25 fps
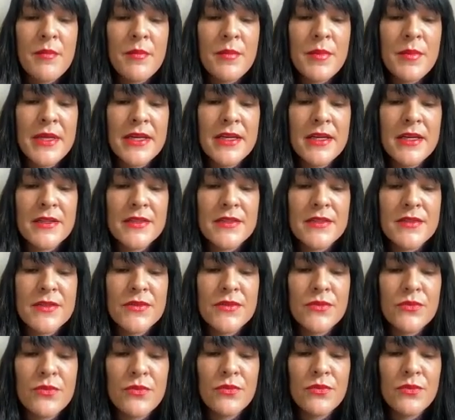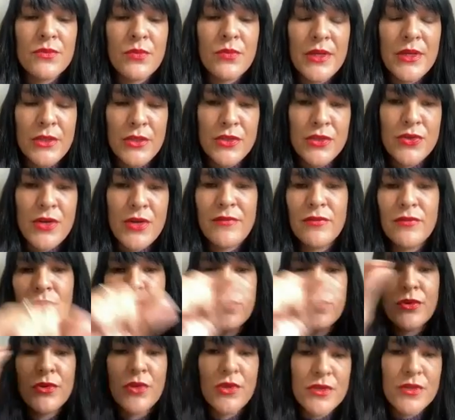because when you travel
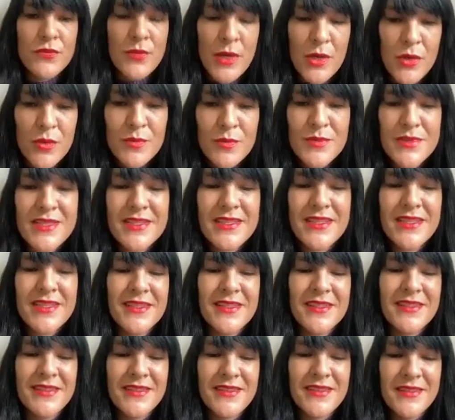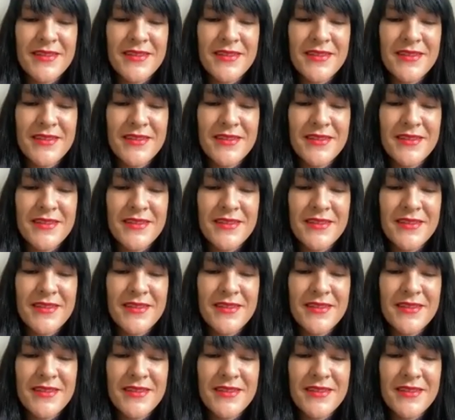through those realms, the